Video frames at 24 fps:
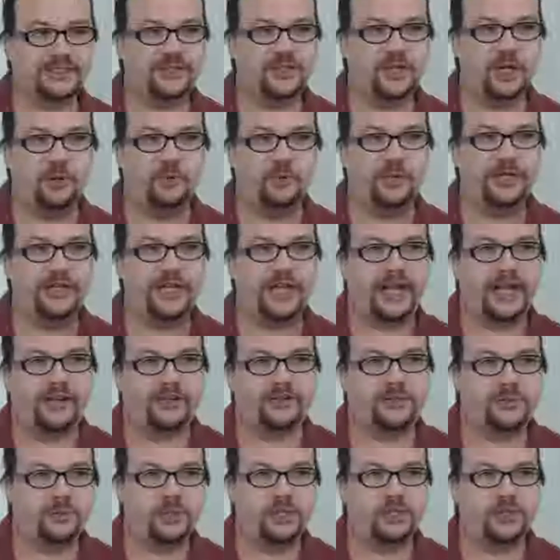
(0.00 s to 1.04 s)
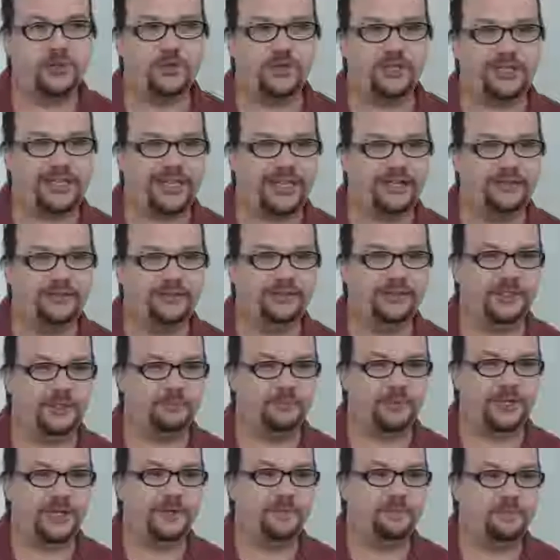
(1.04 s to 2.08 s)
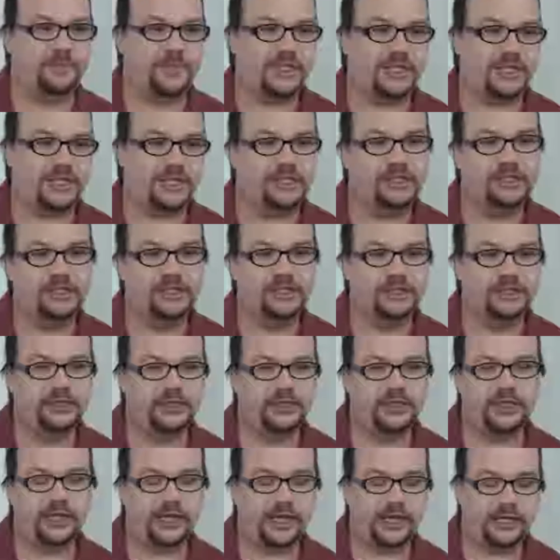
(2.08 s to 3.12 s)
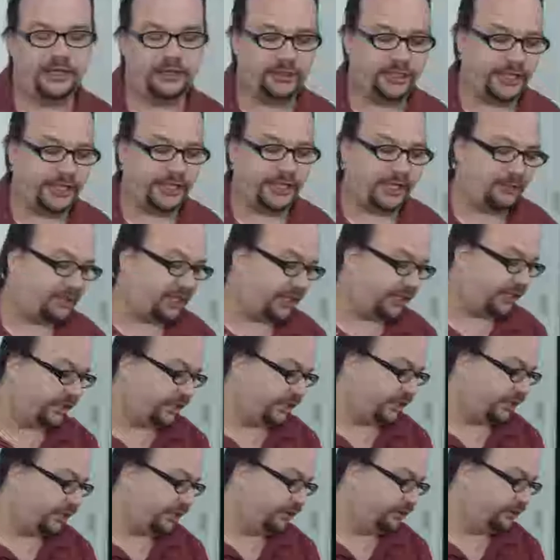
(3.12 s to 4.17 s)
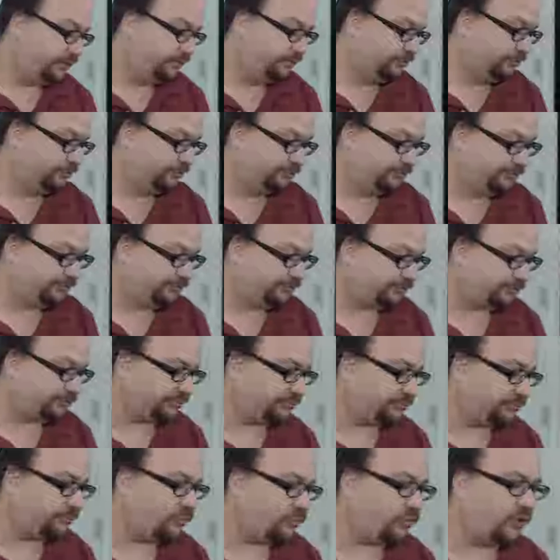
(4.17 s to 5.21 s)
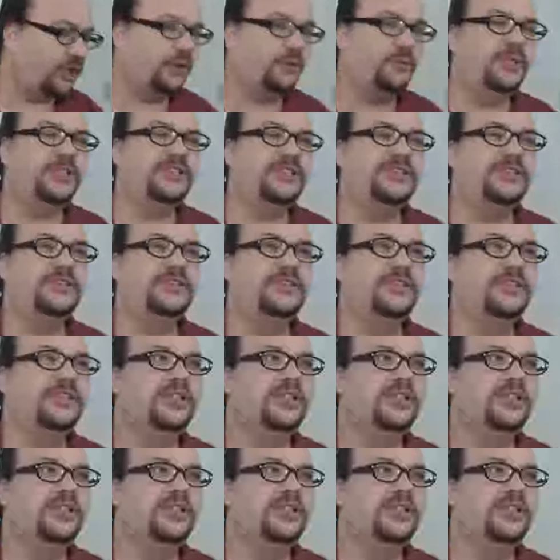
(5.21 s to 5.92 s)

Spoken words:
no one else would do the calendar but me and that black guy. Or was...